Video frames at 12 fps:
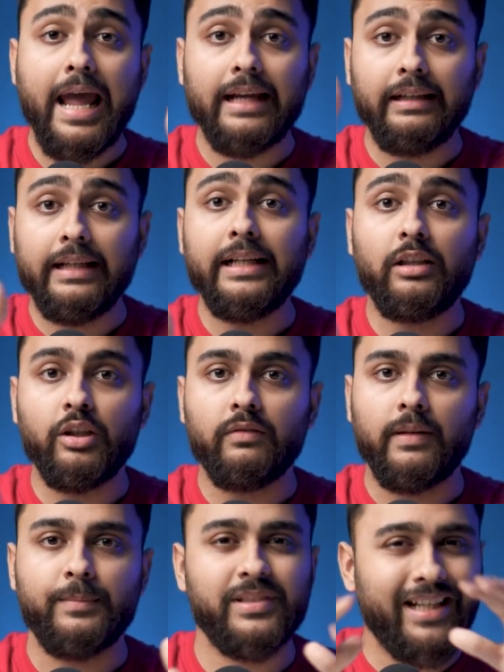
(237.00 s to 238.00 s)
and lead to your
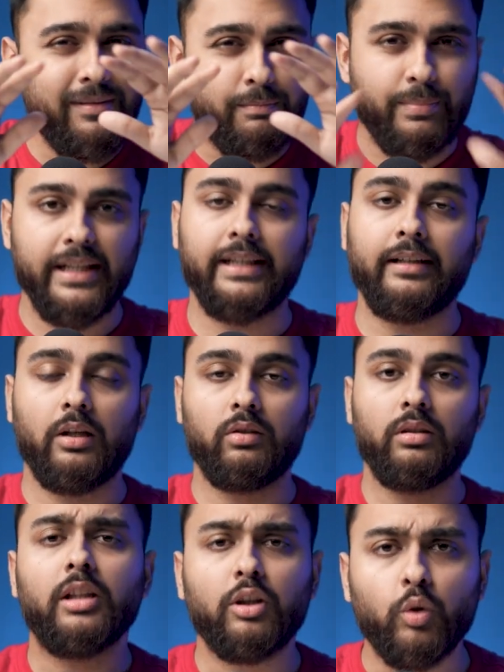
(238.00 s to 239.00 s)
website breaking down.
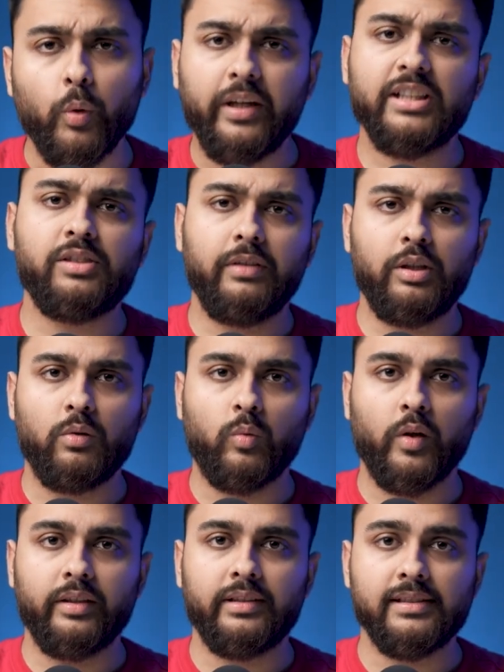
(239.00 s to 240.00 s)
The quickest way to
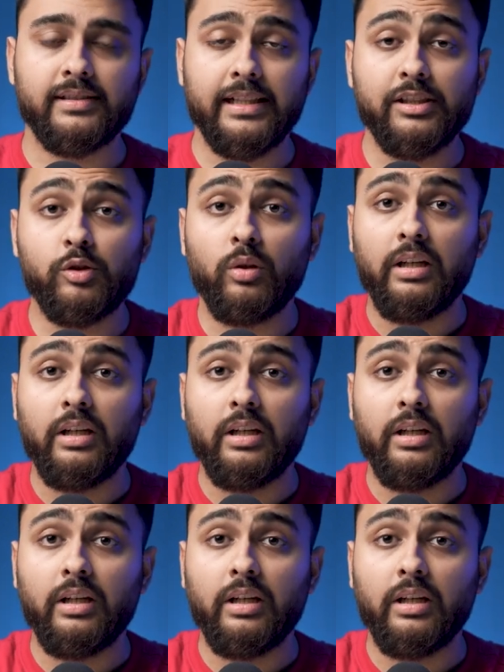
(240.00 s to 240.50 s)
avoid this is to